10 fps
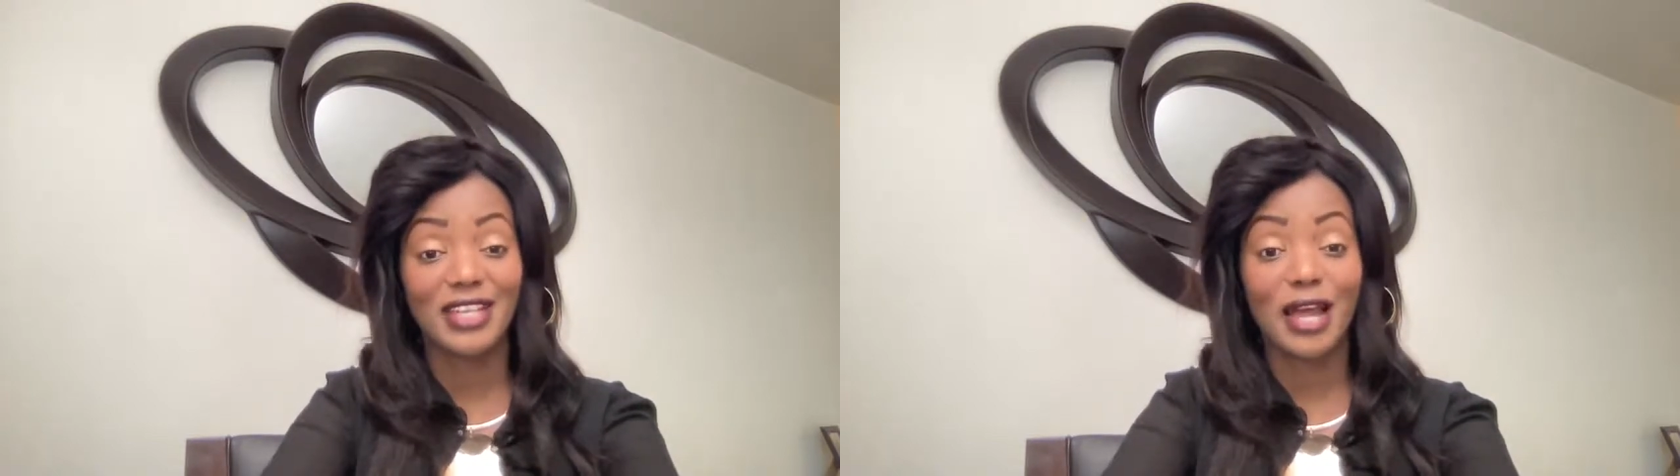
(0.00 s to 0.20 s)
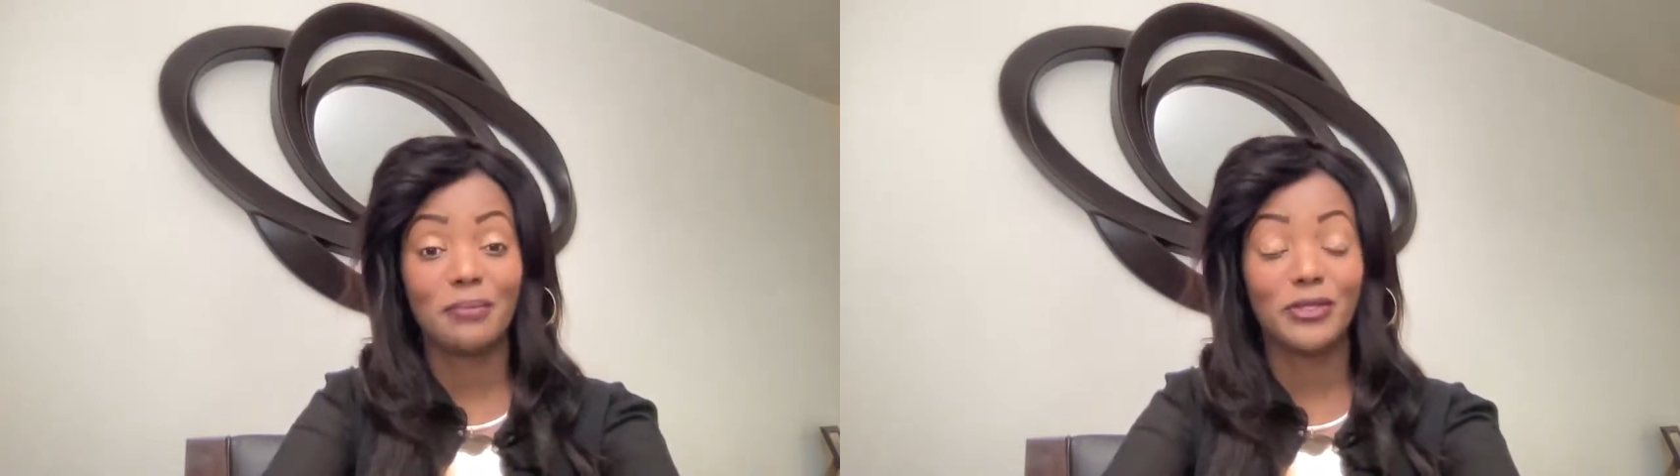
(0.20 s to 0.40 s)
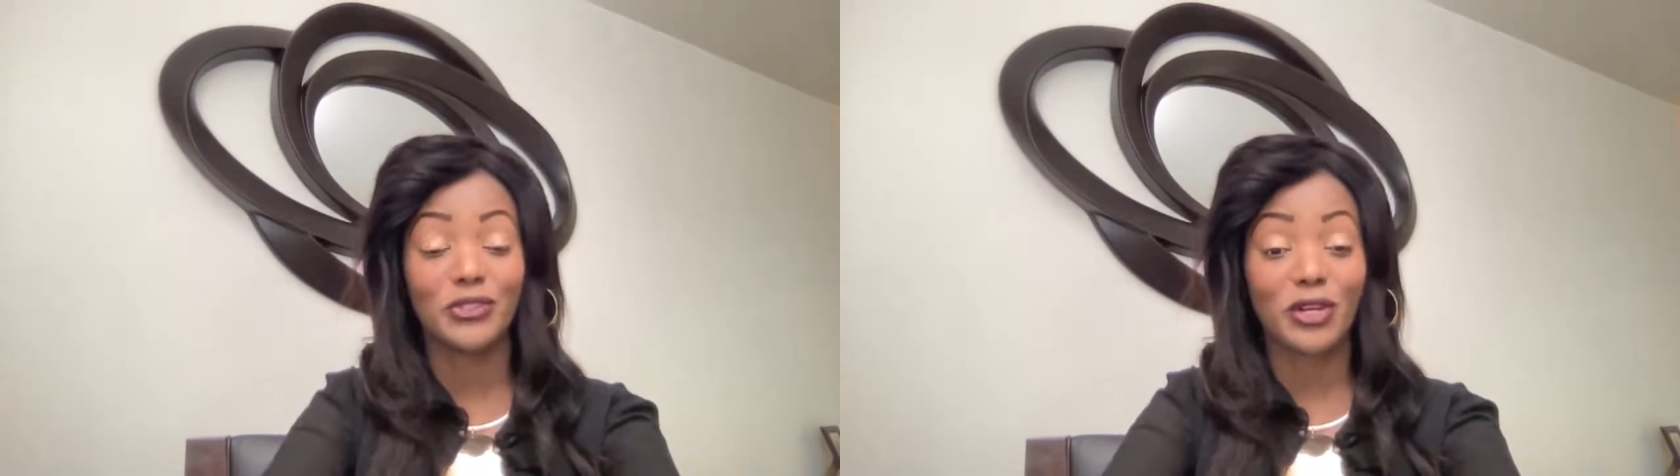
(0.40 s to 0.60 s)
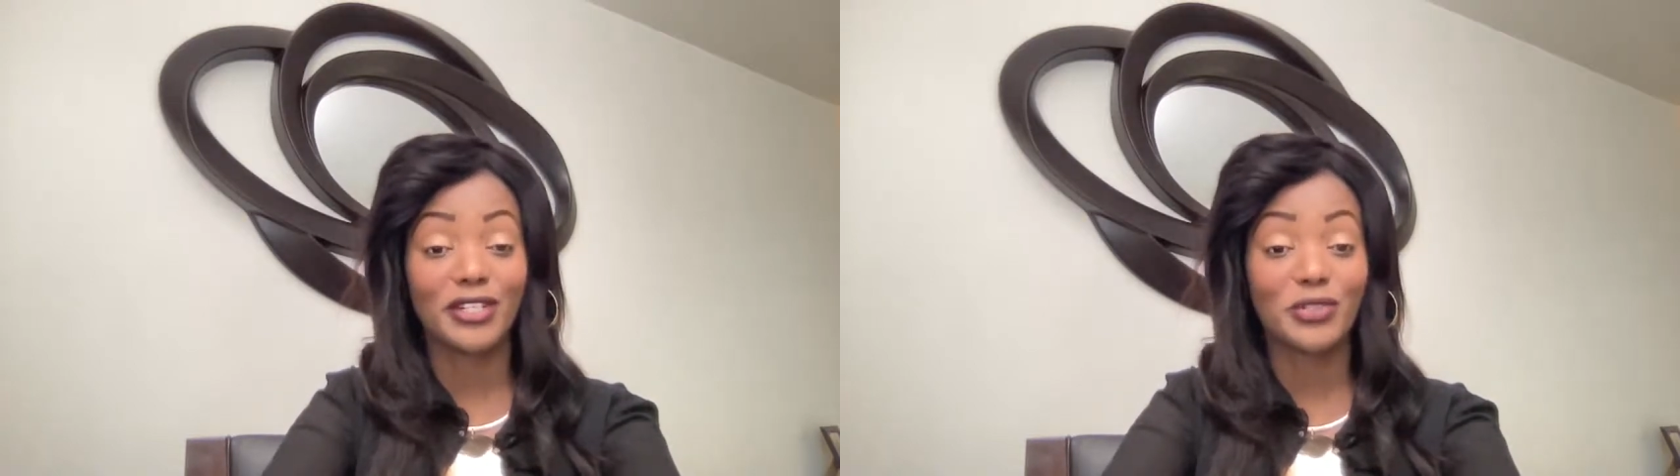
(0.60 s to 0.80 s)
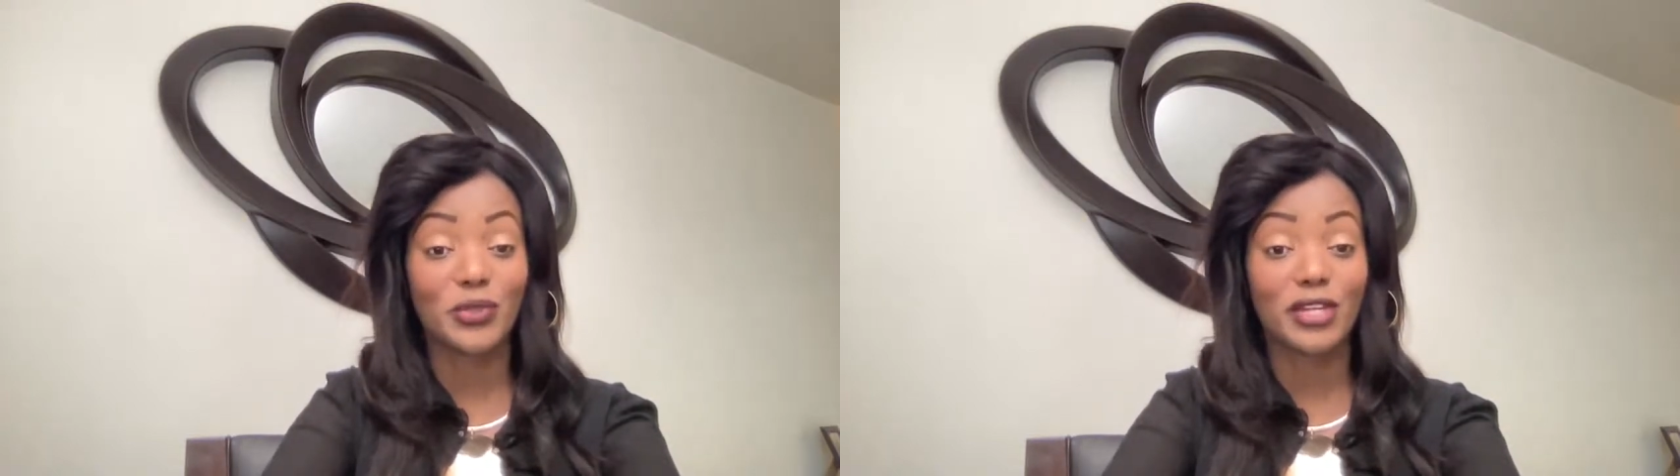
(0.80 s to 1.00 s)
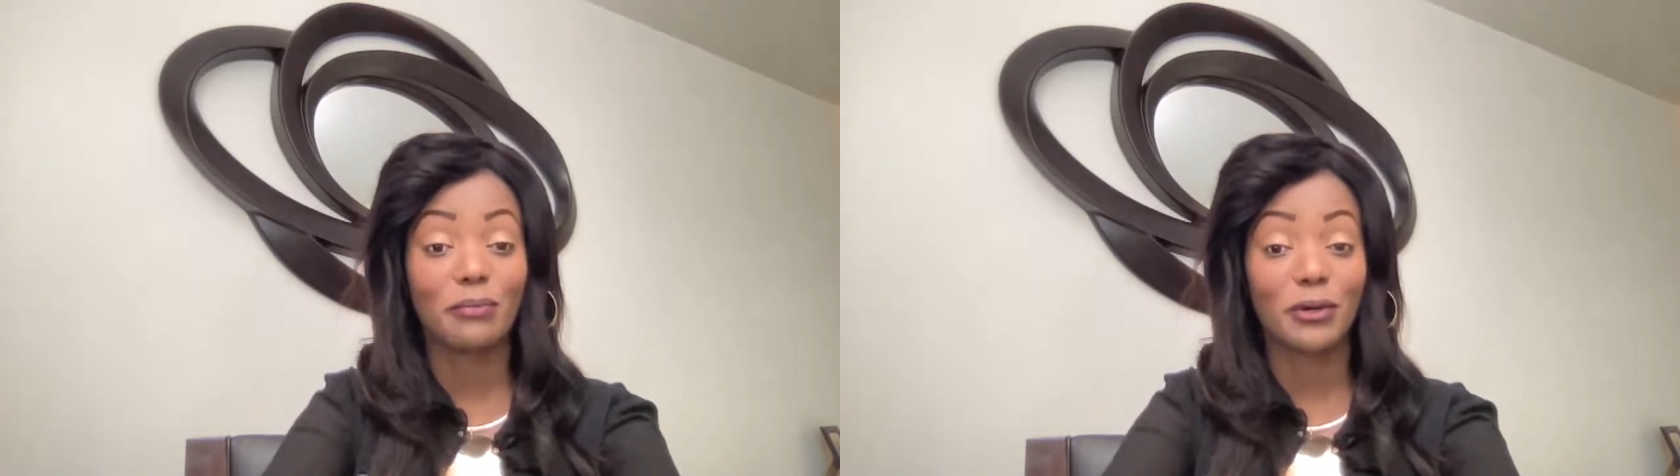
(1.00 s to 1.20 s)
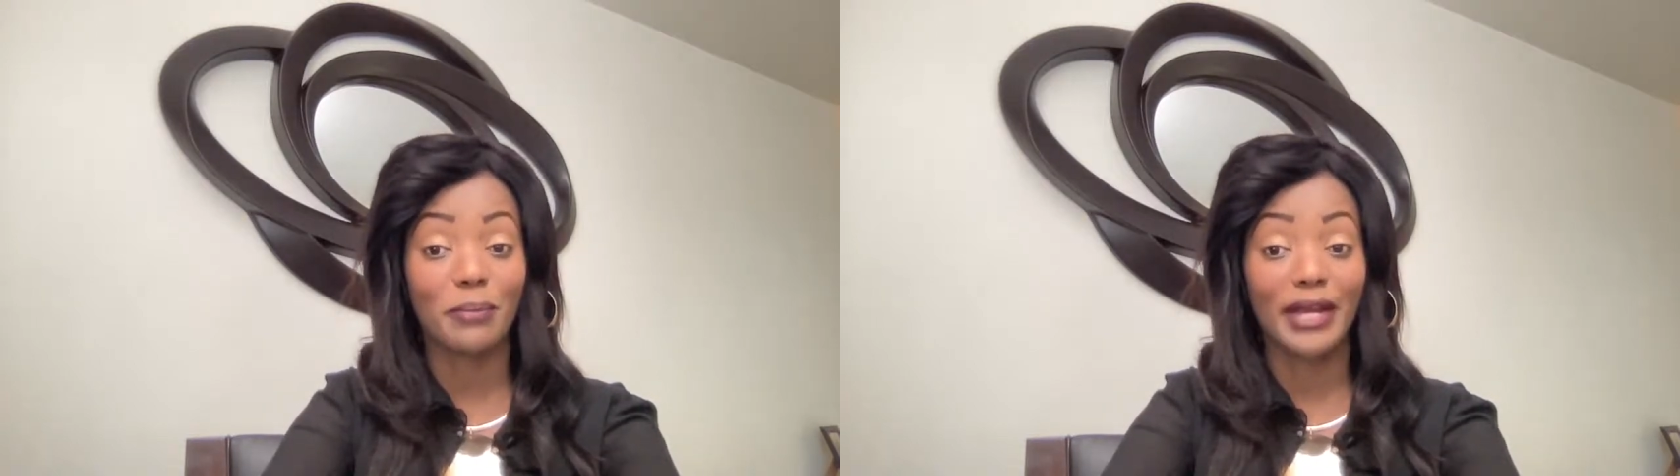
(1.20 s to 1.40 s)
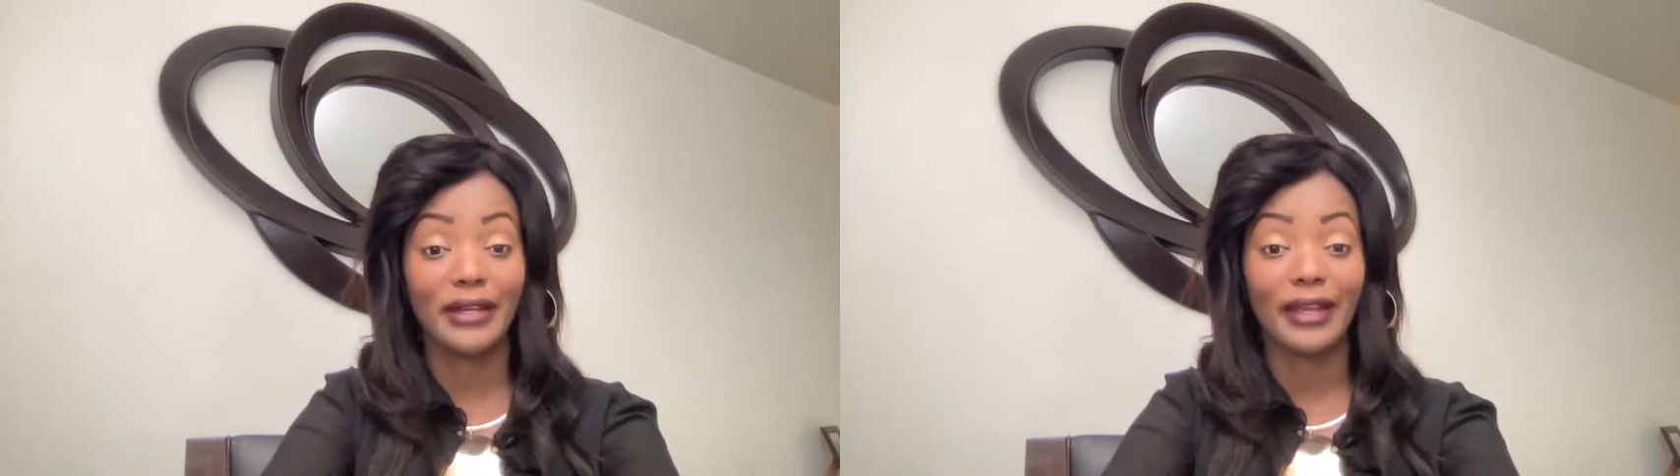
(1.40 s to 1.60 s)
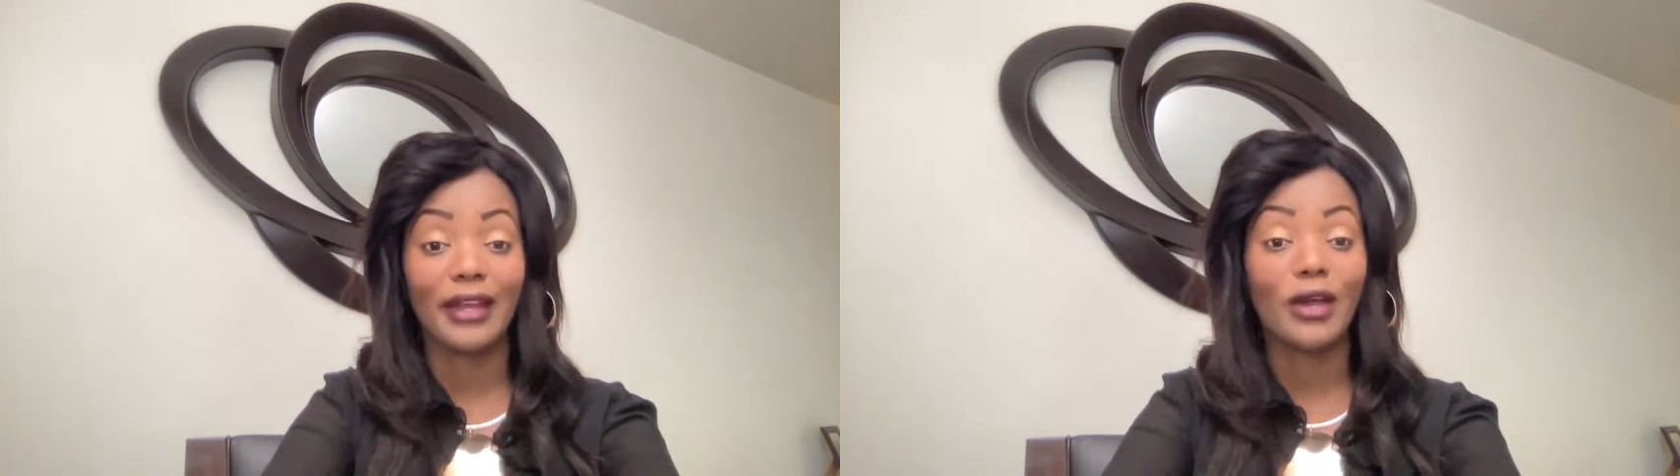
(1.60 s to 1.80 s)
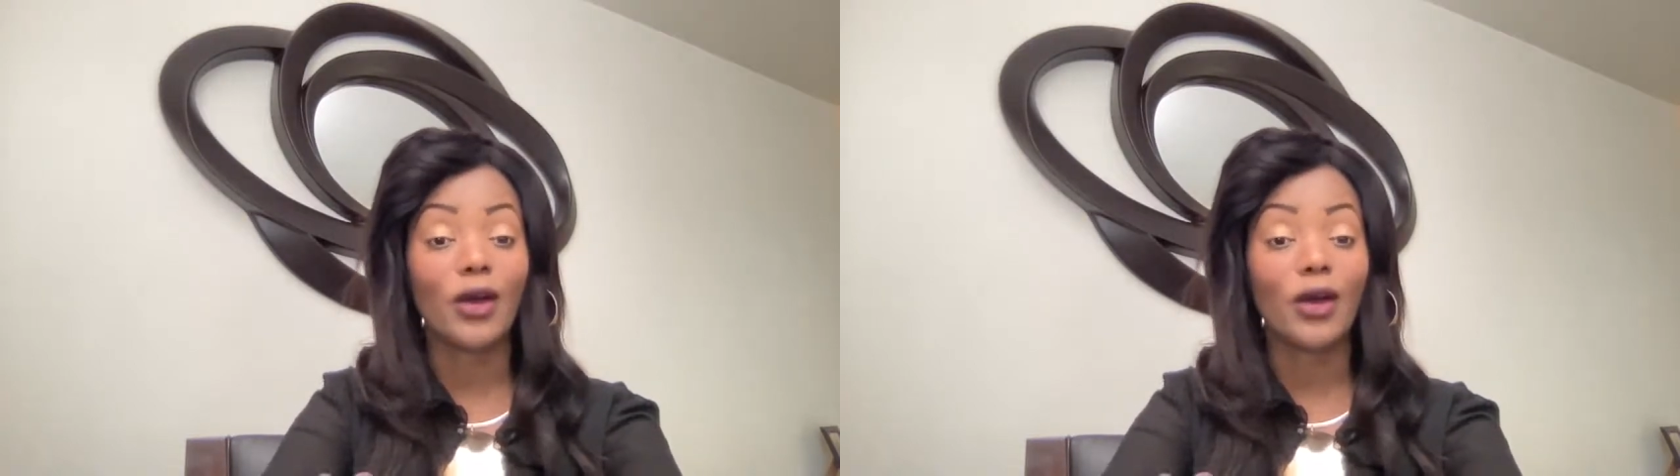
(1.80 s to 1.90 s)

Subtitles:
I'll be talking to them on Monday.